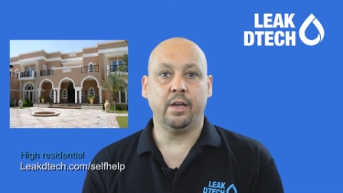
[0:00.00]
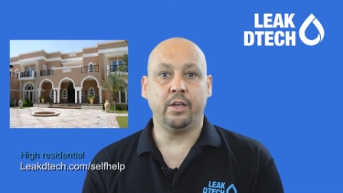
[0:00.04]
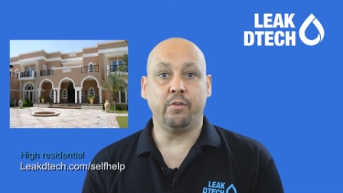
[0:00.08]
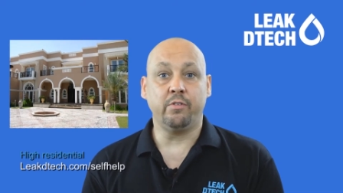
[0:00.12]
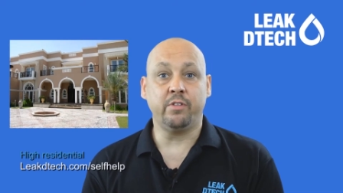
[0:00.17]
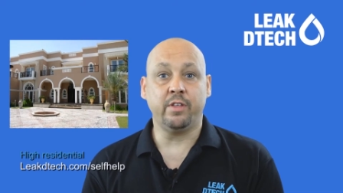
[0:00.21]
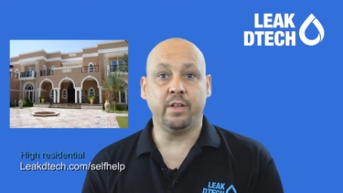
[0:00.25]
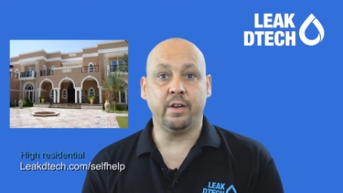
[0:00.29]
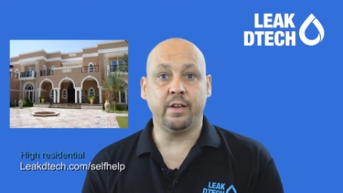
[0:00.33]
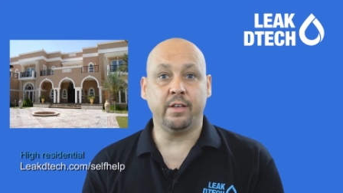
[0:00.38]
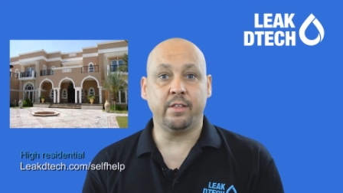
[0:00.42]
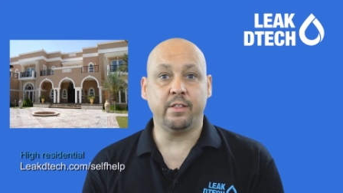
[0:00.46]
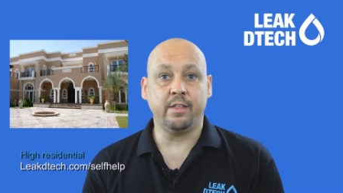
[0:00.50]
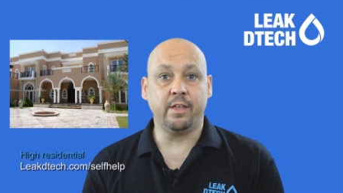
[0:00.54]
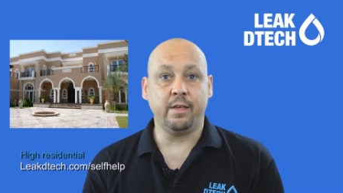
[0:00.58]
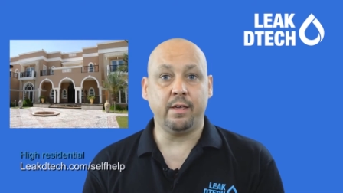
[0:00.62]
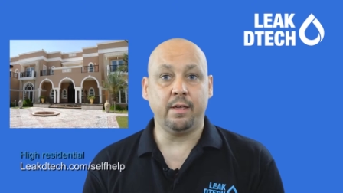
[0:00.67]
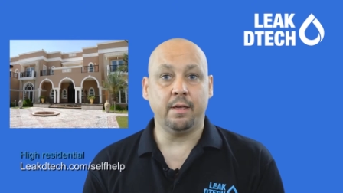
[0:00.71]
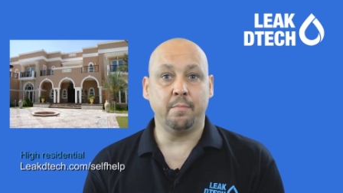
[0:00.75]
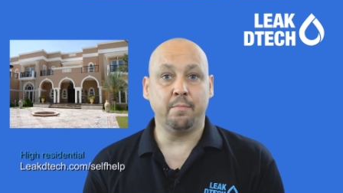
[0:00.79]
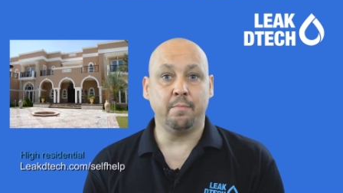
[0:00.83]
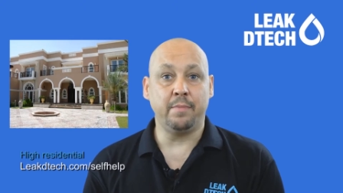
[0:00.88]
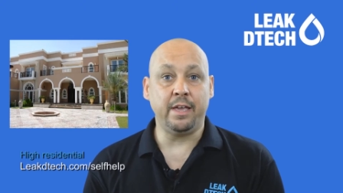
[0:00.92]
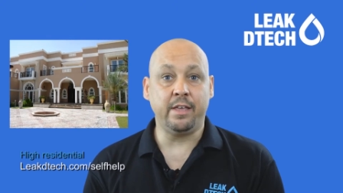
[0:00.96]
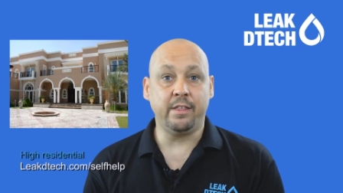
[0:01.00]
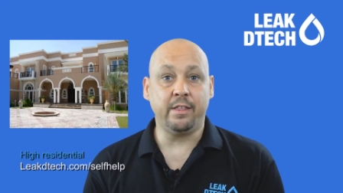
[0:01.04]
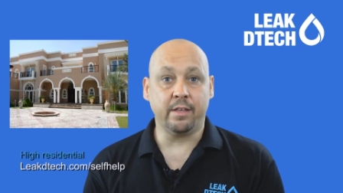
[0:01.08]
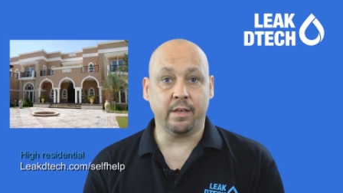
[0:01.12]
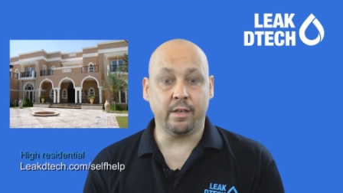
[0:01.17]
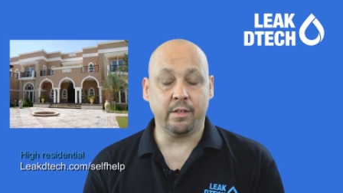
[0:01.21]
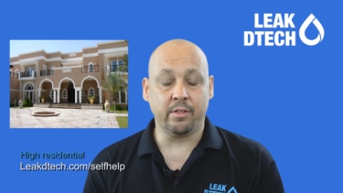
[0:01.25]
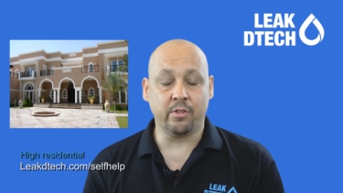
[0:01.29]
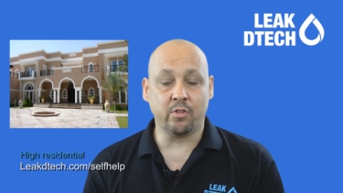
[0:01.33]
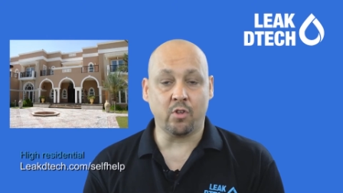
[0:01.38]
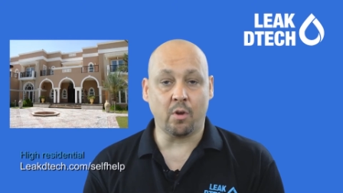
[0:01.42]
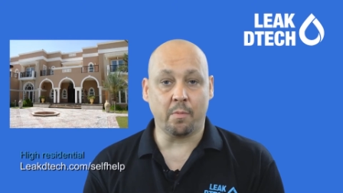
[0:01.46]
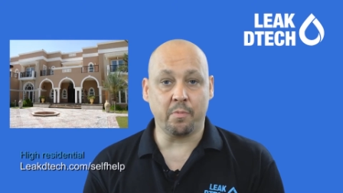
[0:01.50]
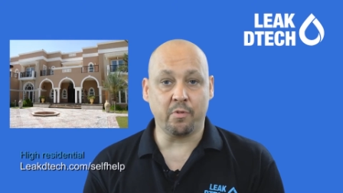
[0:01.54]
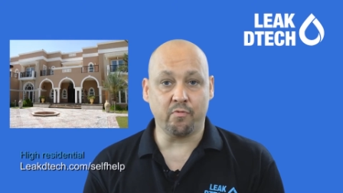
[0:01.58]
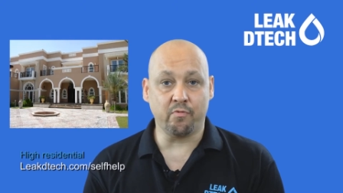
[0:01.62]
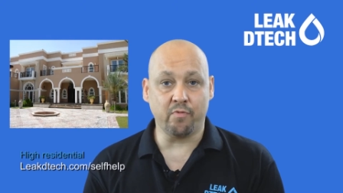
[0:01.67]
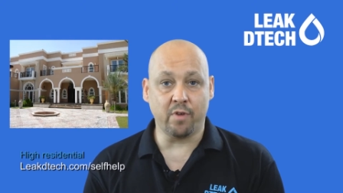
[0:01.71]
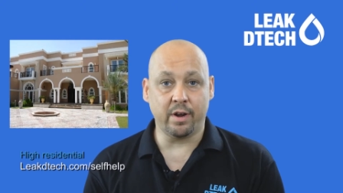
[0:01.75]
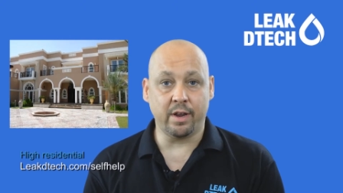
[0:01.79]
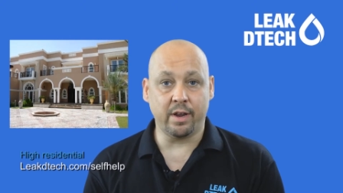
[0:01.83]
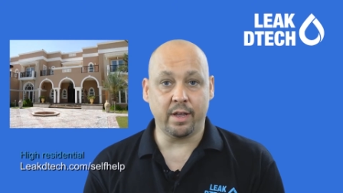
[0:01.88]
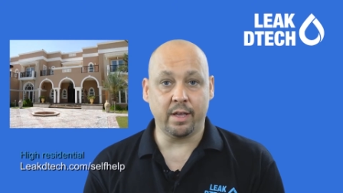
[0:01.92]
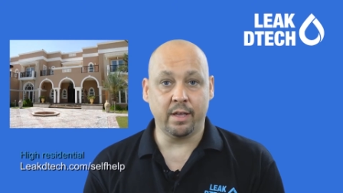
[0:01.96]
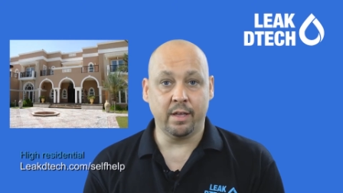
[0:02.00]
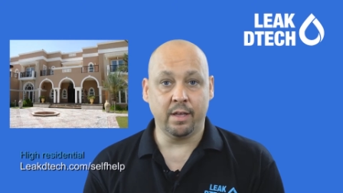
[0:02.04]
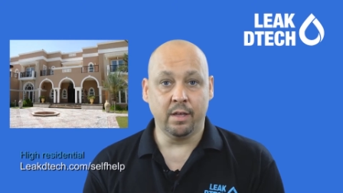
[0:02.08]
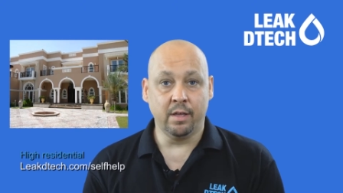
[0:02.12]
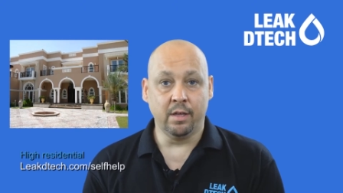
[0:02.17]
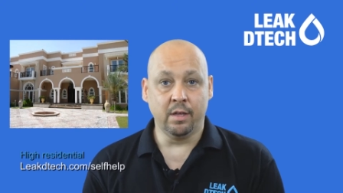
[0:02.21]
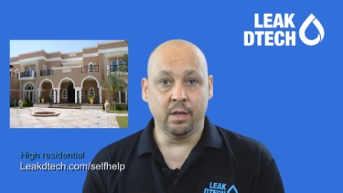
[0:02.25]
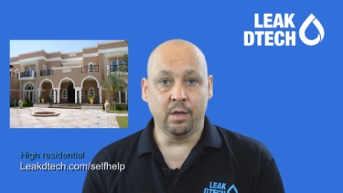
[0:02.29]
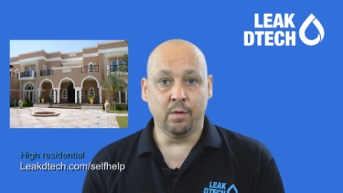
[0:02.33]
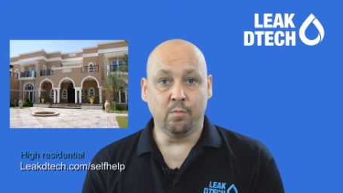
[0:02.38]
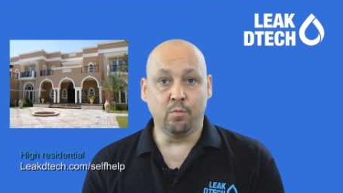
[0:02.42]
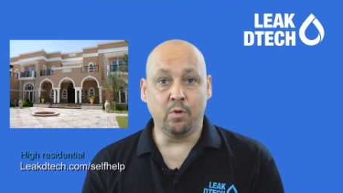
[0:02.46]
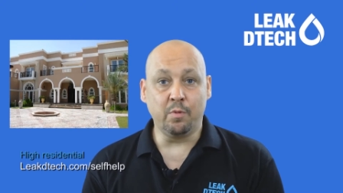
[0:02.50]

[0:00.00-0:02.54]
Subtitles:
utility meter stops running